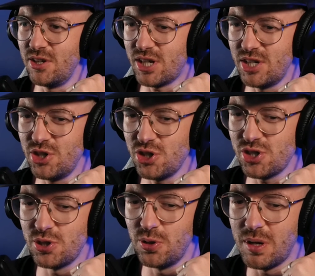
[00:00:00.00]
Can you just
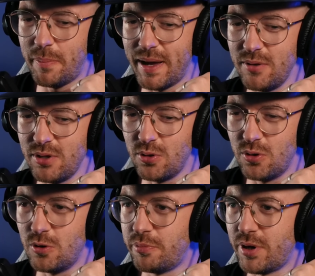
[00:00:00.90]
talk about
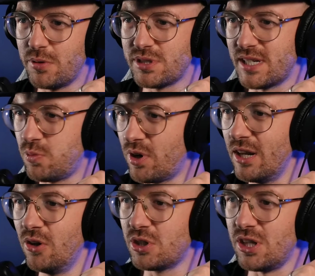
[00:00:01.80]
your process, what it
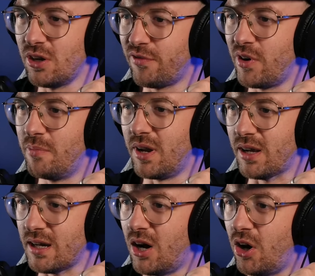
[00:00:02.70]
looks like from
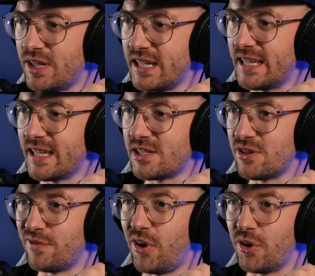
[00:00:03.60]
like idea to
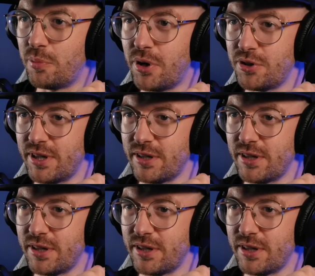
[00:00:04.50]
the final product?